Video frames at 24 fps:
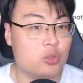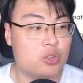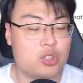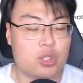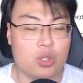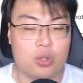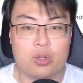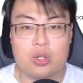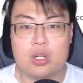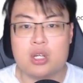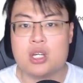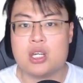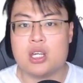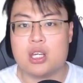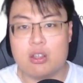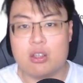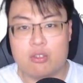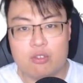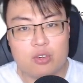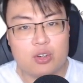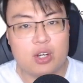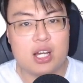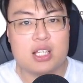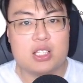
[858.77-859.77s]
So if
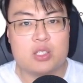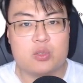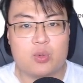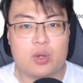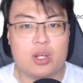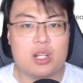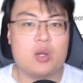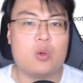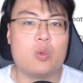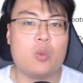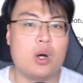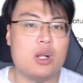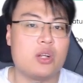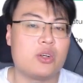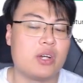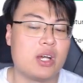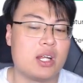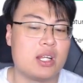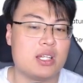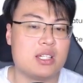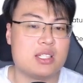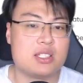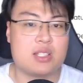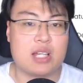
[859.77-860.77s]
you guys really want to get
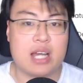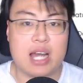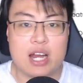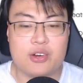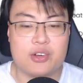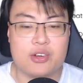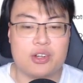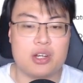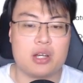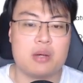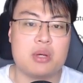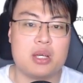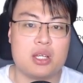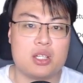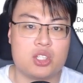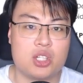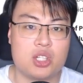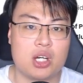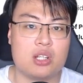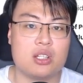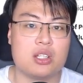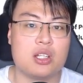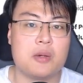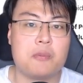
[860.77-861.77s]
this, highly recommend
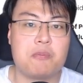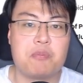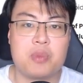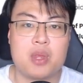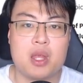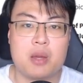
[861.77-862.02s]
check out the